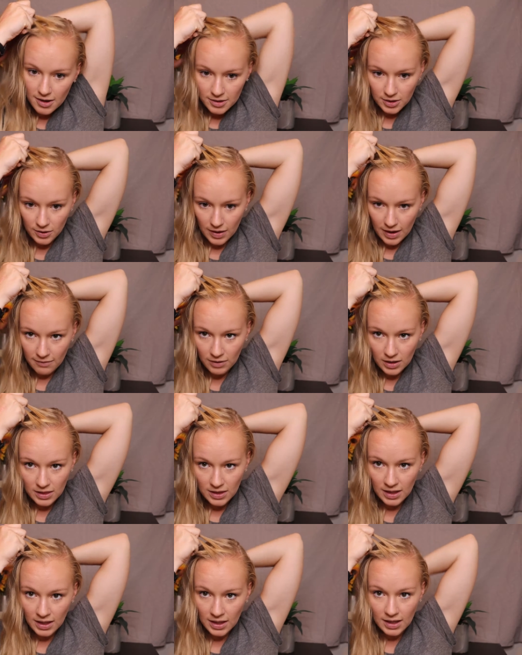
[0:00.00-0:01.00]
So
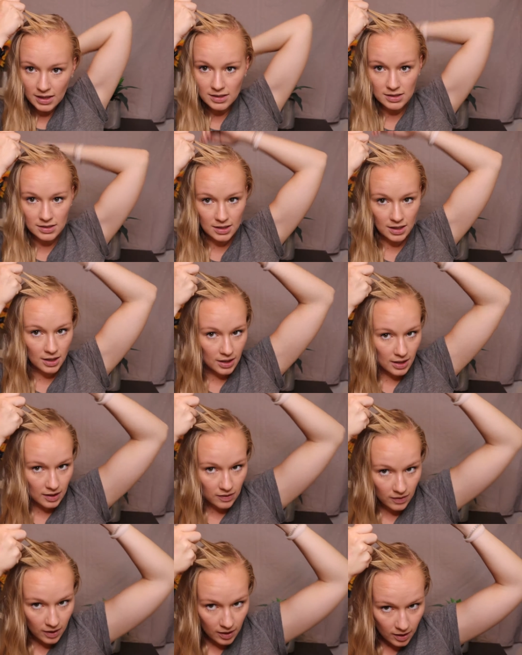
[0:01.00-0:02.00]
everything is still
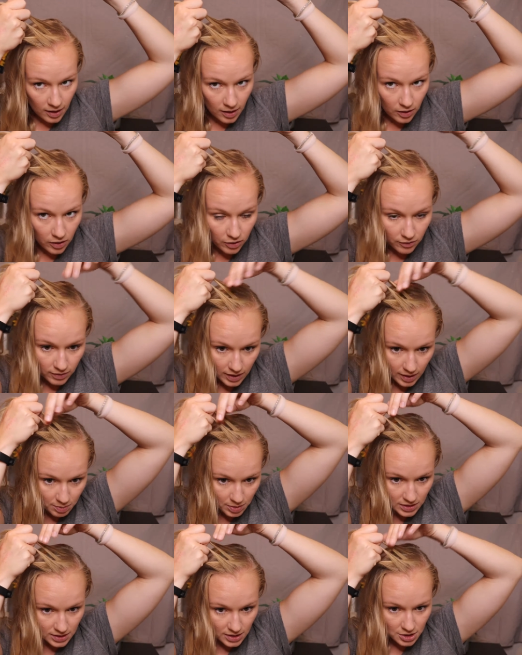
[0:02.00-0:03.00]
in their three
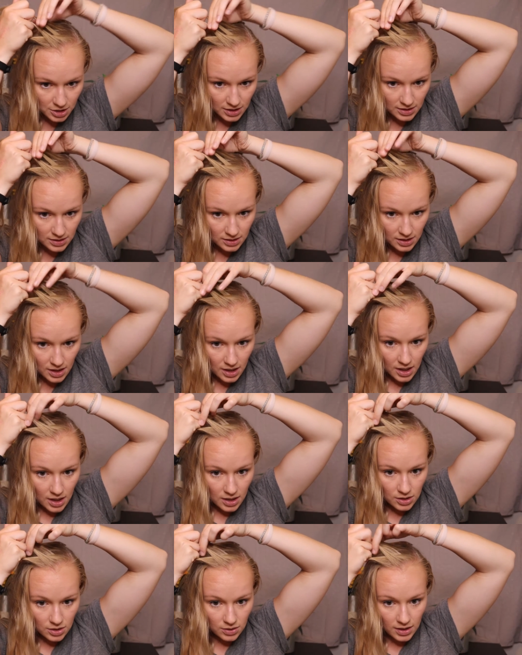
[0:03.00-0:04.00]
positions.
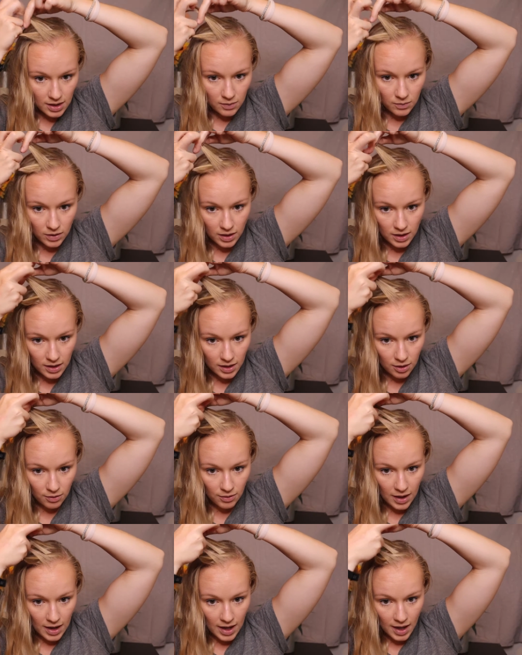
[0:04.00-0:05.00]
So then we're gonna
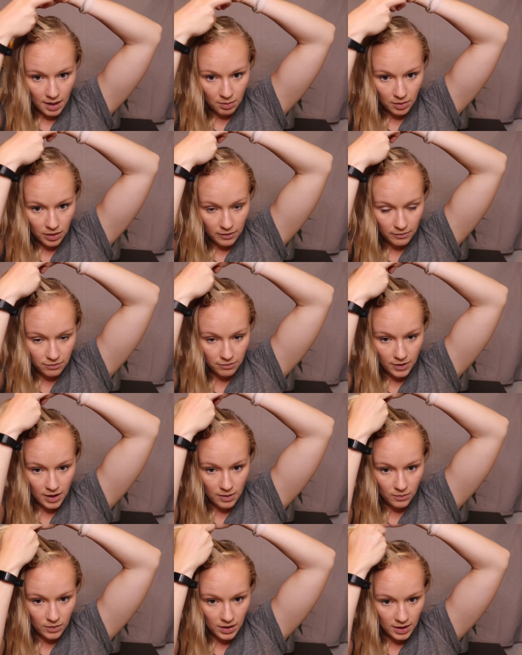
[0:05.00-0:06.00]
grab the
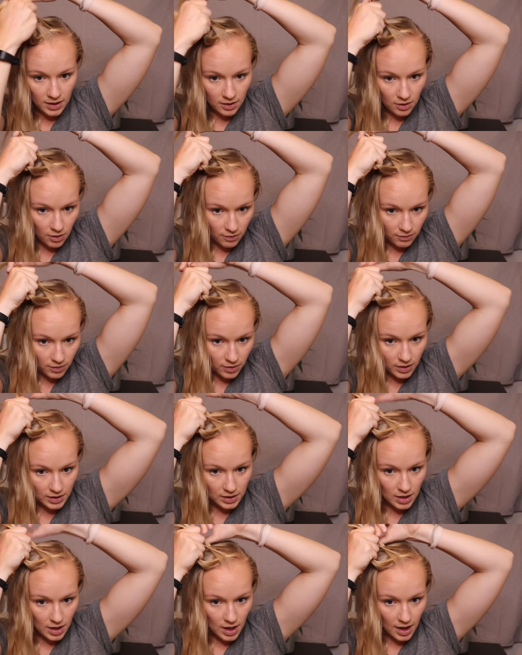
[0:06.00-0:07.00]
front one over the
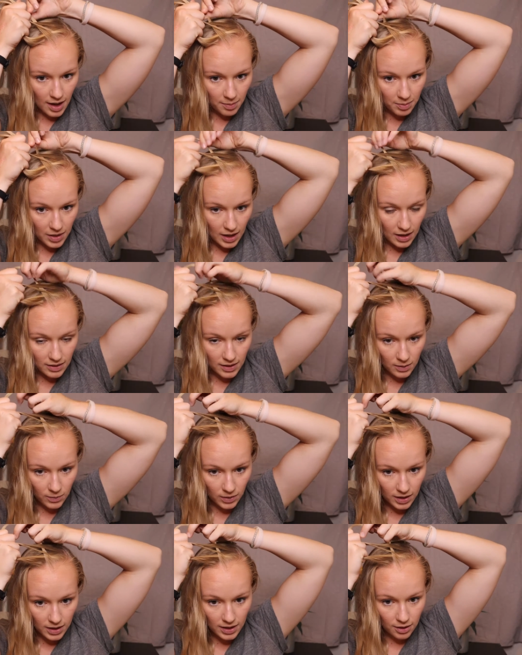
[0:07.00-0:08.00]
top, and then
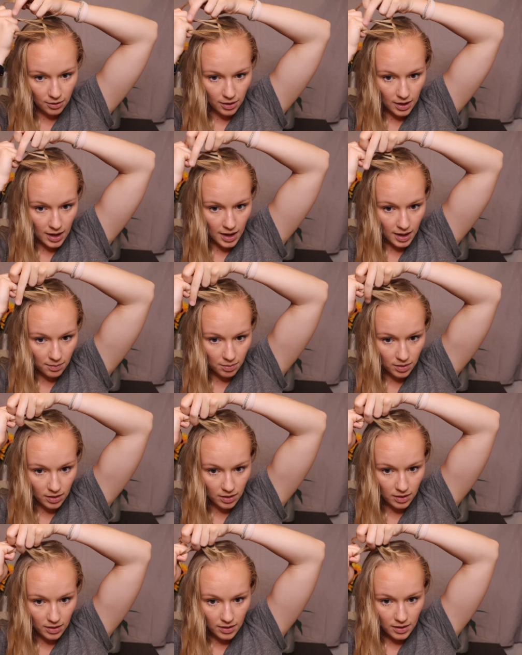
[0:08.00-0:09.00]
we're gonna grab,
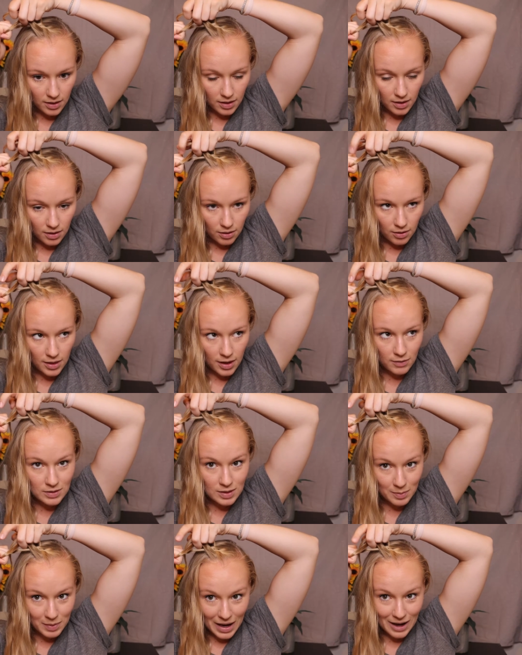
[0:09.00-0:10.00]
or that was
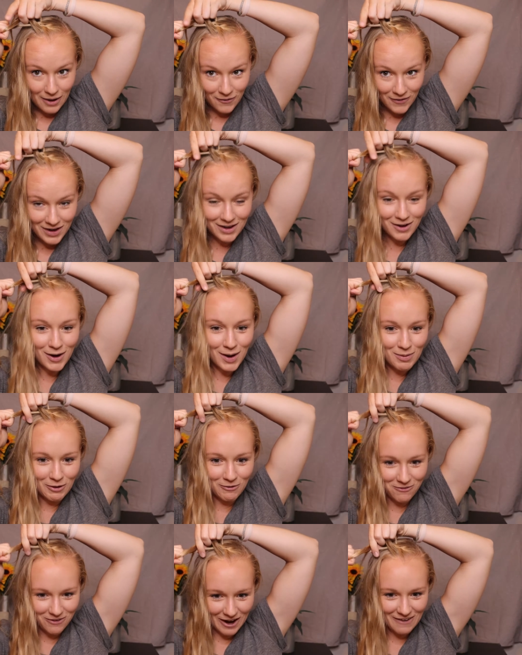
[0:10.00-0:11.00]
the back one, and grab
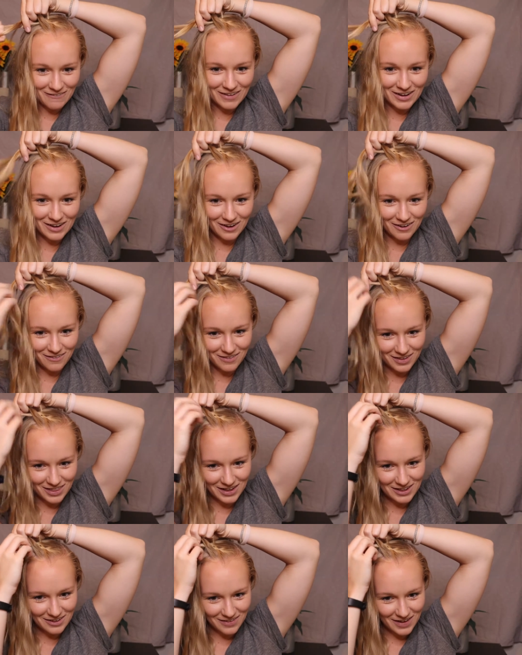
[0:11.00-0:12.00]
the front one over
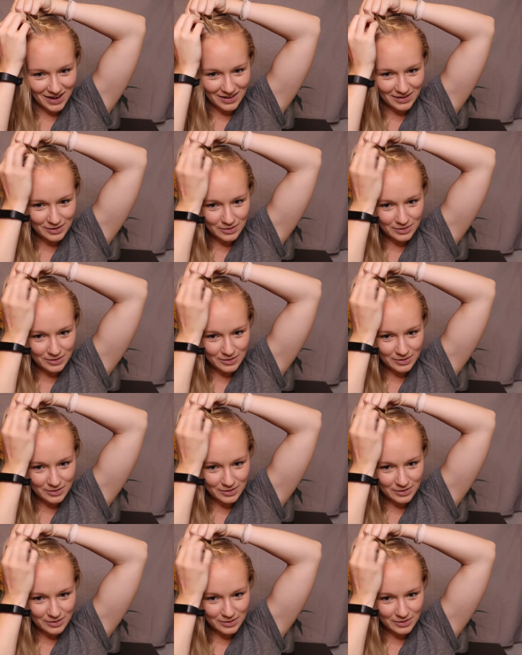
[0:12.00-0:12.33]
this way.